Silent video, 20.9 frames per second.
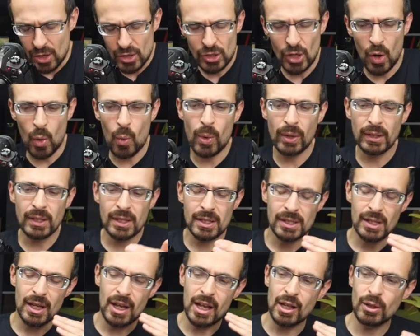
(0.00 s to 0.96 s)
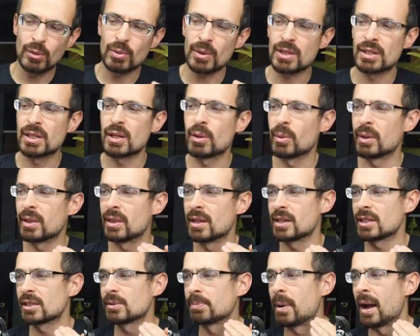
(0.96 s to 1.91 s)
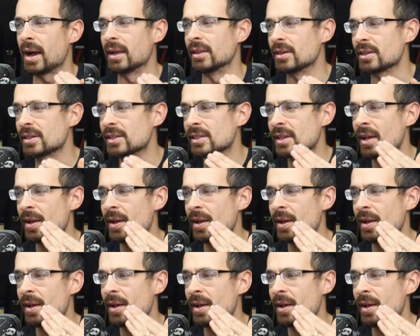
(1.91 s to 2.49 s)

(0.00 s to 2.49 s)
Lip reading: So what is interesting with these spiders?